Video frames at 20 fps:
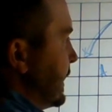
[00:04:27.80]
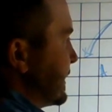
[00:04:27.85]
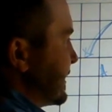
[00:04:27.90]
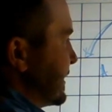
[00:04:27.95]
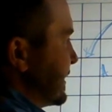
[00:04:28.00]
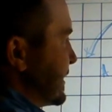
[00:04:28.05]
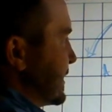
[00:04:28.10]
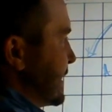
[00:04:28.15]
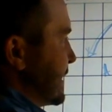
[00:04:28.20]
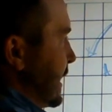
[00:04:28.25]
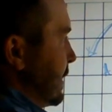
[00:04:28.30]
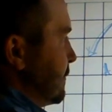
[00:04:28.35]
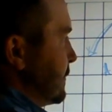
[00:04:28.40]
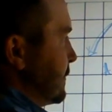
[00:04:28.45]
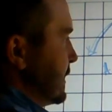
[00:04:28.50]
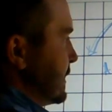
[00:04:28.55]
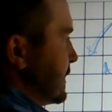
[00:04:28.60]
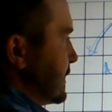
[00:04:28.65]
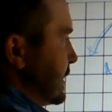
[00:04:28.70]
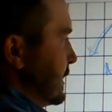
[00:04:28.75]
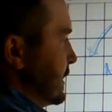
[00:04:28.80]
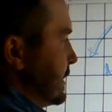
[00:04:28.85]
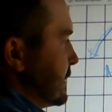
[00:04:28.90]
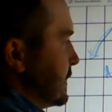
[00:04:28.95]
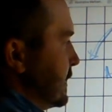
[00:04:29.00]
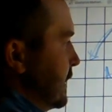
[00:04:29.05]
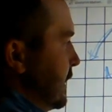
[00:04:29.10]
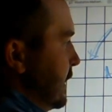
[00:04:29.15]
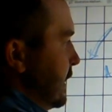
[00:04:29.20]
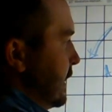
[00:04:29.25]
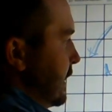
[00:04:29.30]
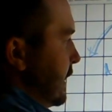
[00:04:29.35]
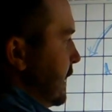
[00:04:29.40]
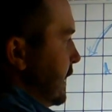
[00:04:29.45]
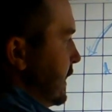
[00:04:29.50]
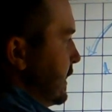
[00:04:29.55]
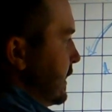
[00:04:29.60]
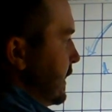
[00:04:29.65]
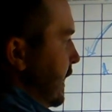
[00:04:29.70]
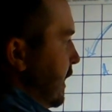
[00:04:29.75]
It's the same distance.
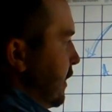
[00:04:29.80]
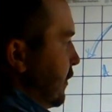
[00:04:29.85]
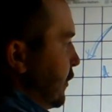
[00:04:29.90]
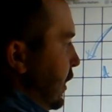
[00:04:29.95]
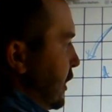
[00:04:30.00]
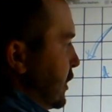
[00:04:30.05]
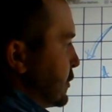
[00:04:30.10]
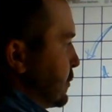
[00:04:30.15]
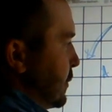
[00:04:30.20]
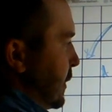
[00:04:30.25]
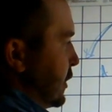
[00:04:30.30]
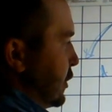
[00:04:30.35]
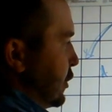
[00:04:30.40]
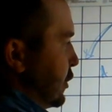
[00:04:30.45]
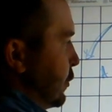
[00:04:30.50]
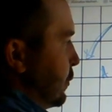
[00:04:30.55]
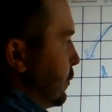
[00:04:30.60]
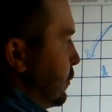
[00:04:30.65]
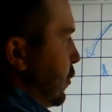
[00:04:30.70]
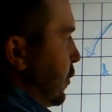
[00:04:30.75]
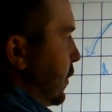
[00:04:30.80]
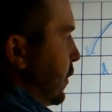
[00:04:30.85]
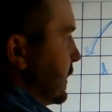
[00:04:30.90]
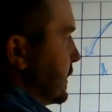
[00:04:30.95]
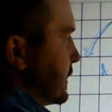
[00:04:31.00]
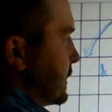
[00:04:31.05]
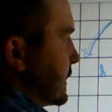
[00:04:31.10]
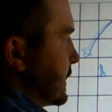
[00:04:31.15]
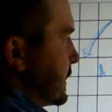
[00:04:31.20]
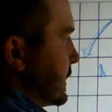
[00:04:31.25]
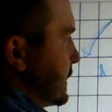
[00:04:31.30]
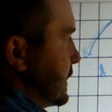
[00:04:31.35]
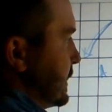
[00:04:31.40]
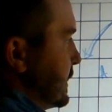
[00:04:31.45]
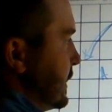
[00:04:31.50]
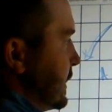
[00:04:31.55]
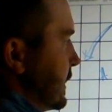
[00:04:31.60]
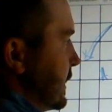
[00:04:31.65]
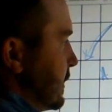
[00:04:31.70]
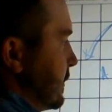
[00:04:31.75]
And now that is my new point
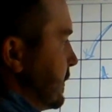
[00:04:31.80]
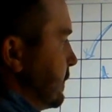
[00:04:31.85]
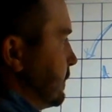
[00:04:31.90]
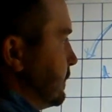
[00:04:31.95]
C.